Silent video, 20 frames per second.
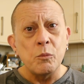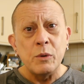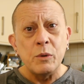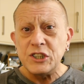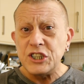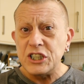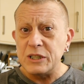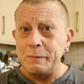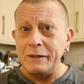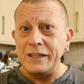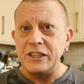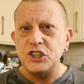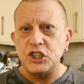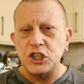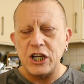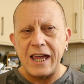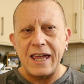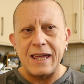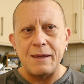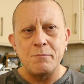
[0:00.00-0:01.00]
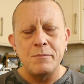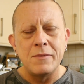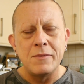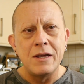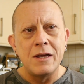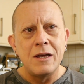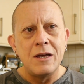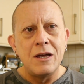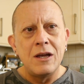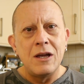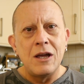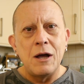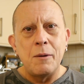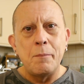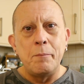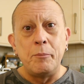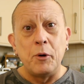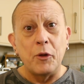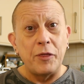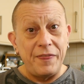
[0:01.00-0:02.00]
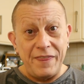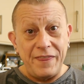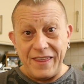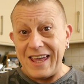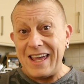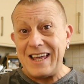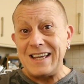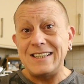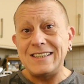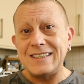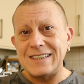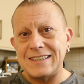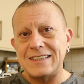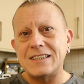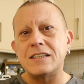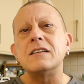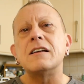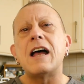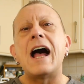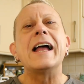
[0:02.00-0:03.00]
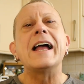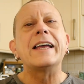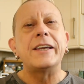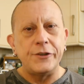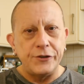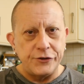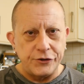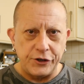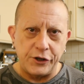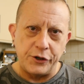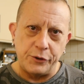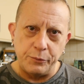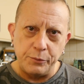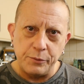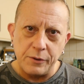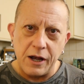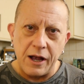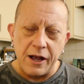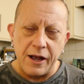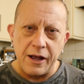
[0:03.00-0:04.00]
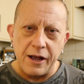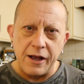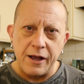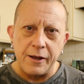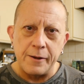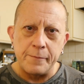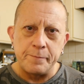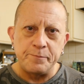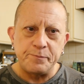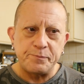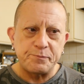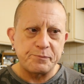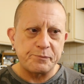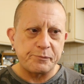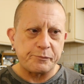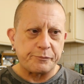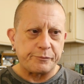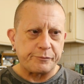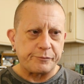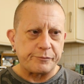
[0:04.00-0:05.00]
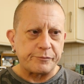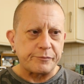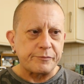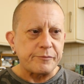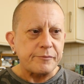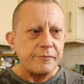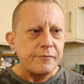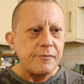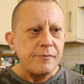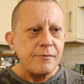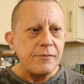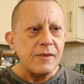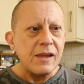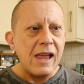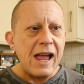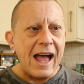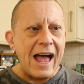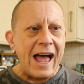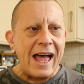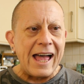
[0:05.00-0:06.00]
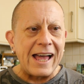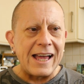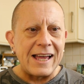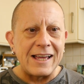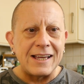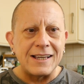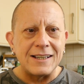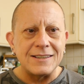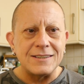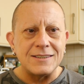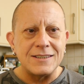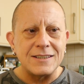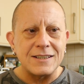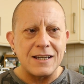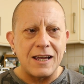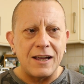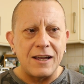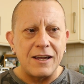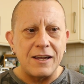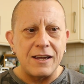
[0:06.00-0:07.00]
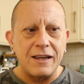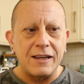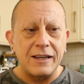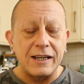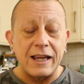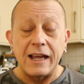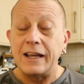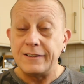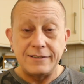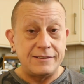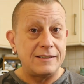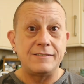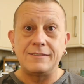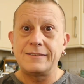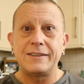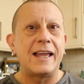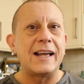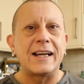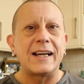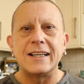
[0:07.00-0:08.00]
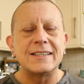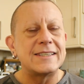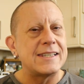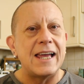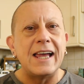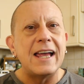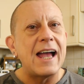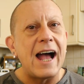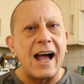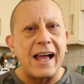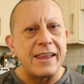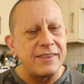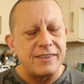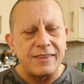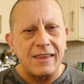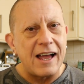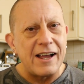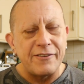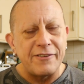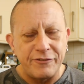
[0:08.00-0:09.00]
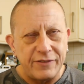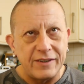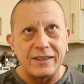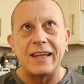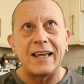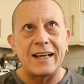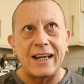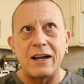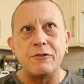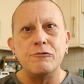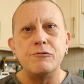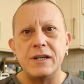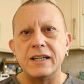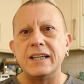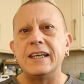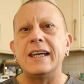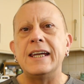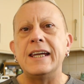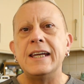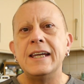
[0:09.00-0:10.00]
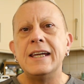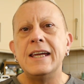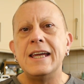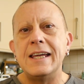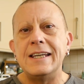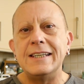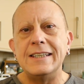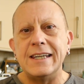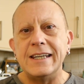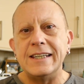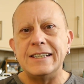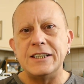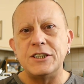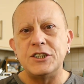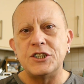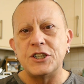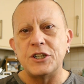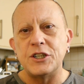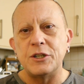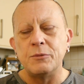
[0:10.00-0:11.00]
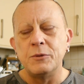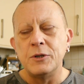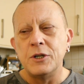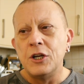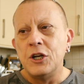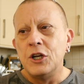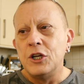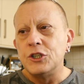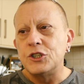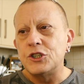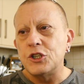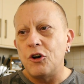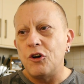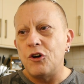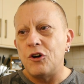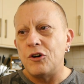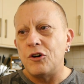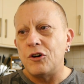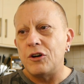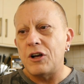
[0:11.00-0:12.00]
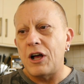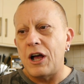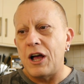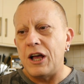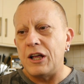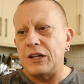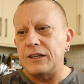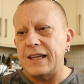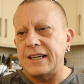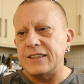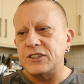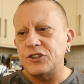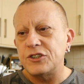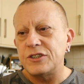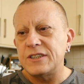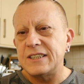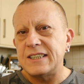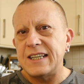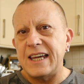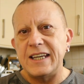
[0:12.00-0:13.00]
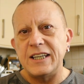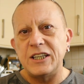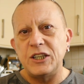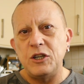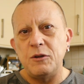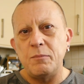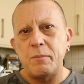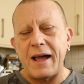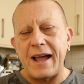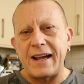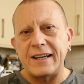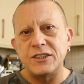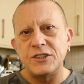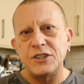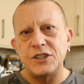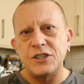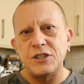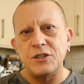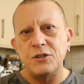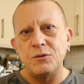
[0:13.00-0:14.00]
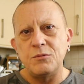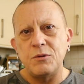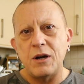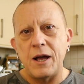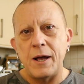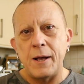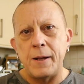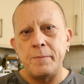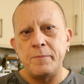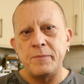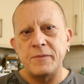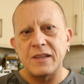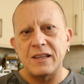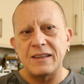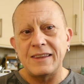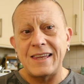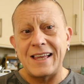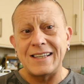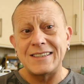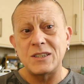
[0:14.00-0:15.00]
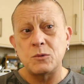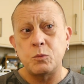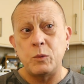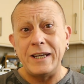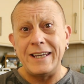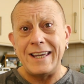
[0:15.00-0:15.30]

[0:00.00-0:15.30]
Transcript: which has been a shame but this I can do um, and uh, like I say, I, I feel like I really needed to. So uh, let's just take you back to um, last